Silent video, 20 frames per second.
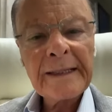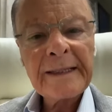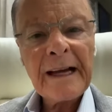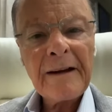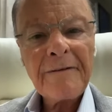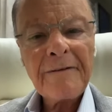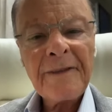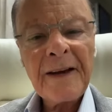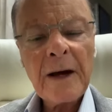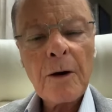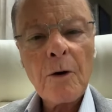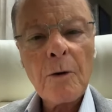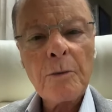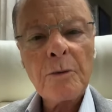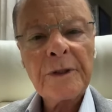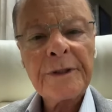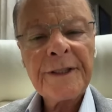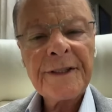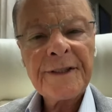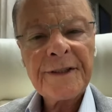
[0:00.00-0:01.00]
did He
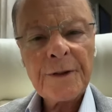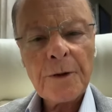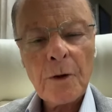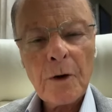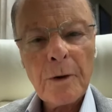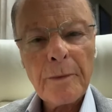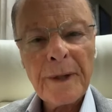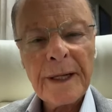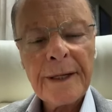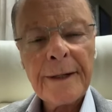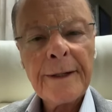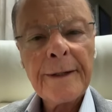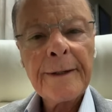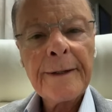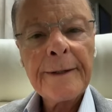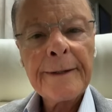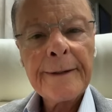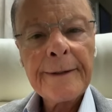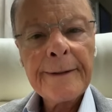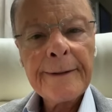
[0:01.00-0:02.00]
find such faith
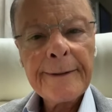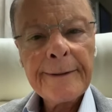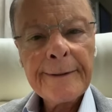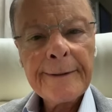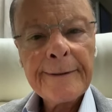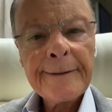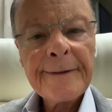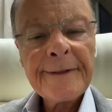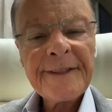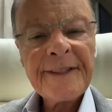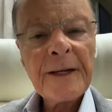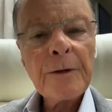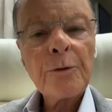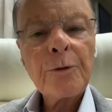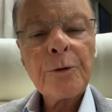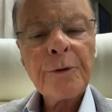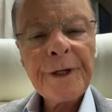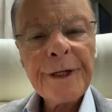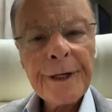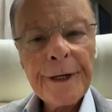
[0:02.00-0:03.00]
as the faith of this
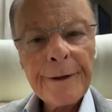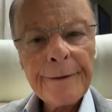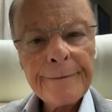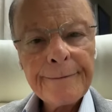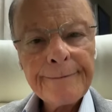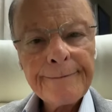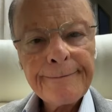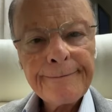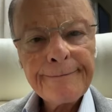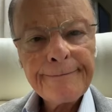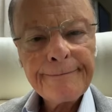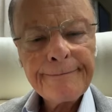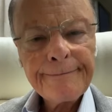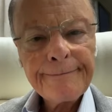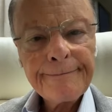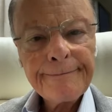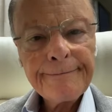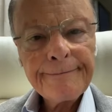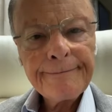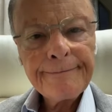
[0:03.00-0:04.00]
centurion.
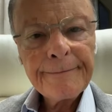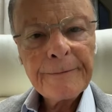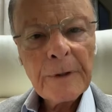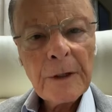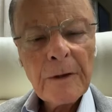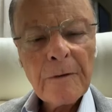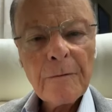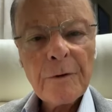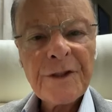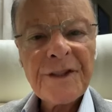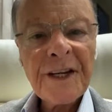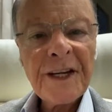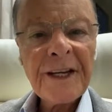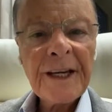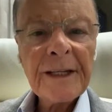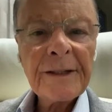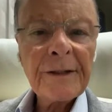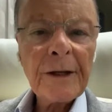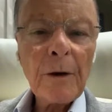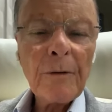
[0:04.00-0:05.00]

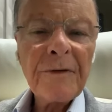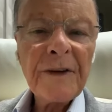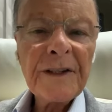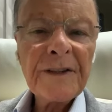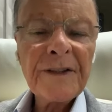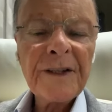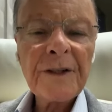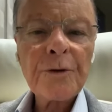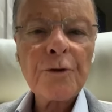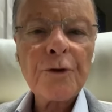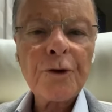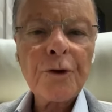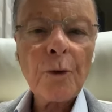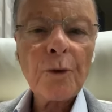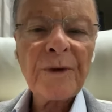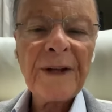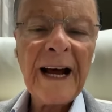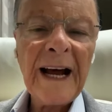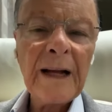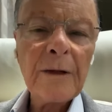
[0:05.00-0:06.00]
You who
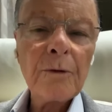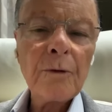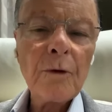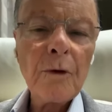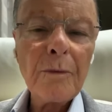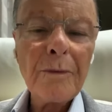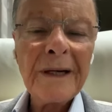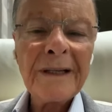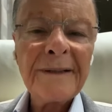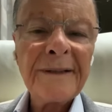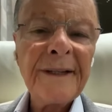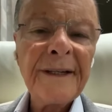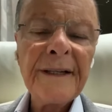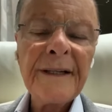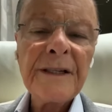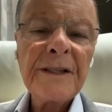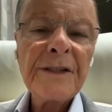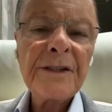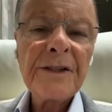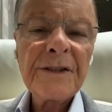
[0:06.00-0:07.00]
perhaps are a
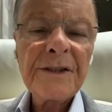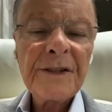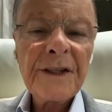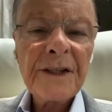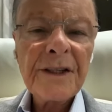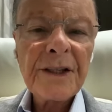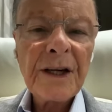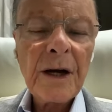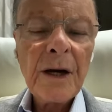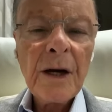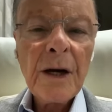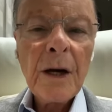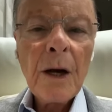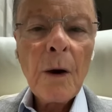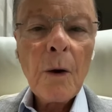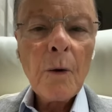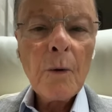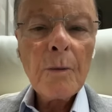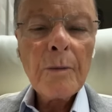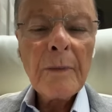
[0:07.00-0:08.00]
soldier, a
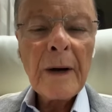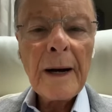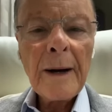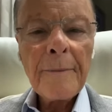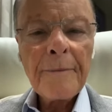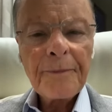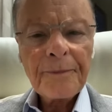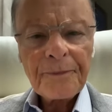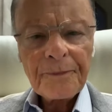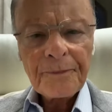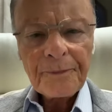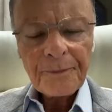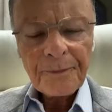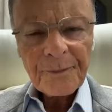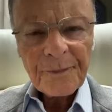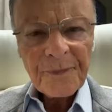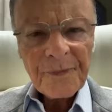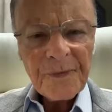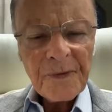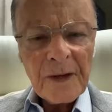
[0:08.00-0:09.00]
commander,
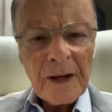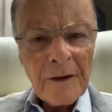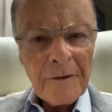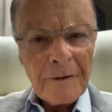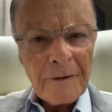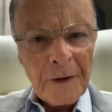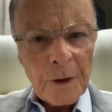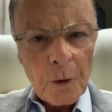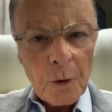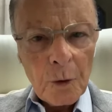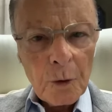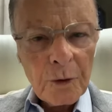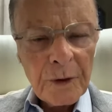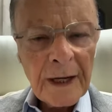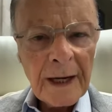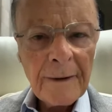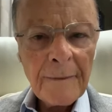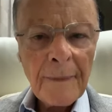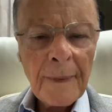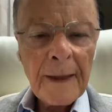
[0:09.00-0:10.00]
you who are
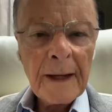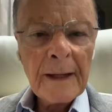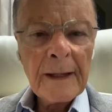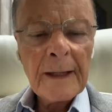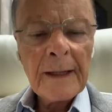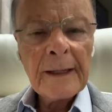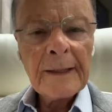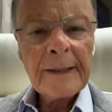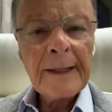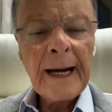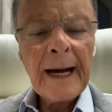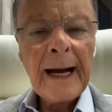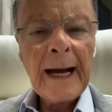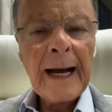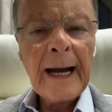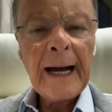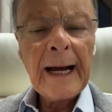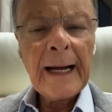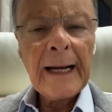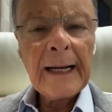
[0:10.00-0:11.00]
someone
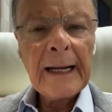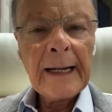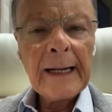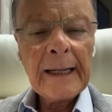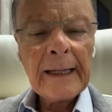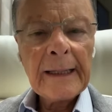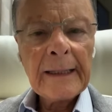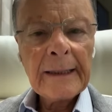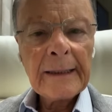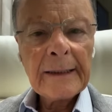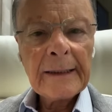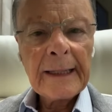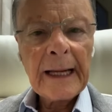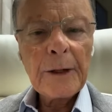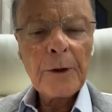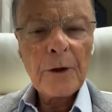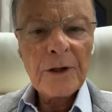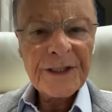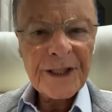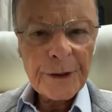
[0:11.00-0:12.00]
who
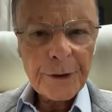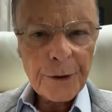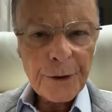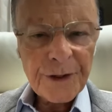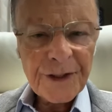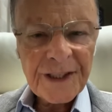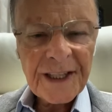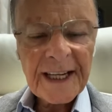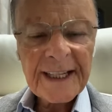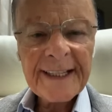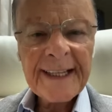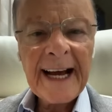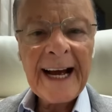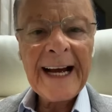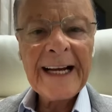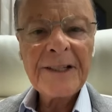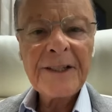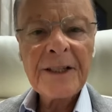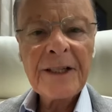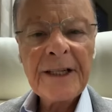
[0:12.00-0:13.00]

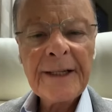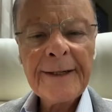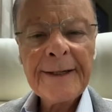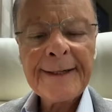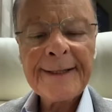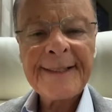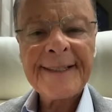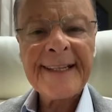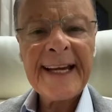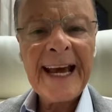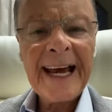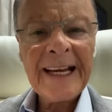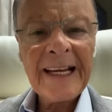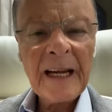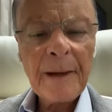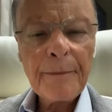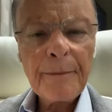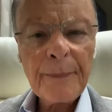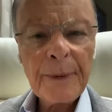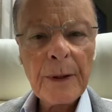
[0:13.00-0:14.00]
works in the
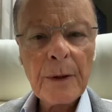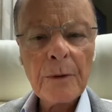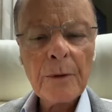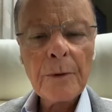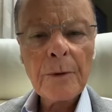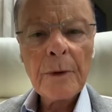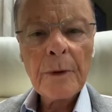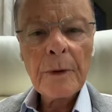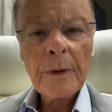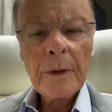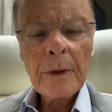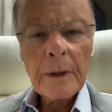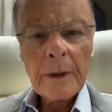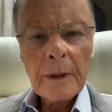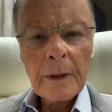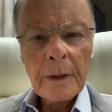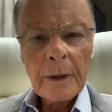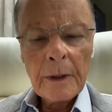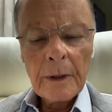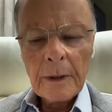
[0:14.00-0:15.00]
society, in that you
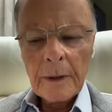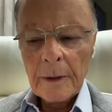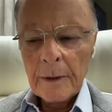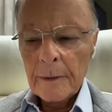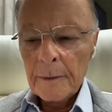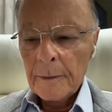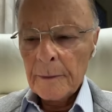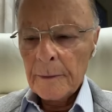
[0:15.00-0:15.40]
zeal